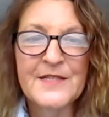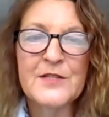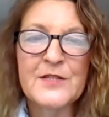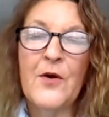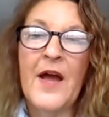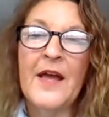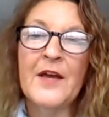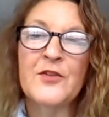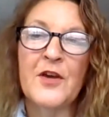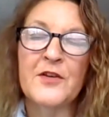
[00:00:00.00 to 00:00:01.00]
So I
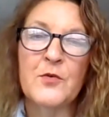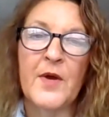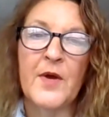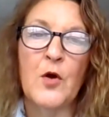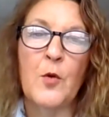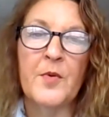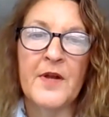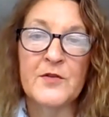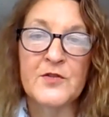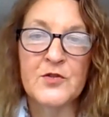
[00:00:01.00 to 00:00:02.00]
actually underwent open
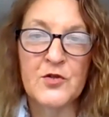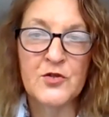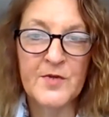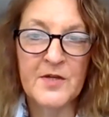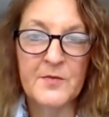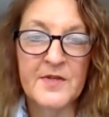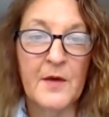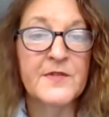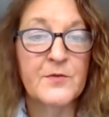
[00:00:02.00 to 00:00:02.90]
heart surgery when I was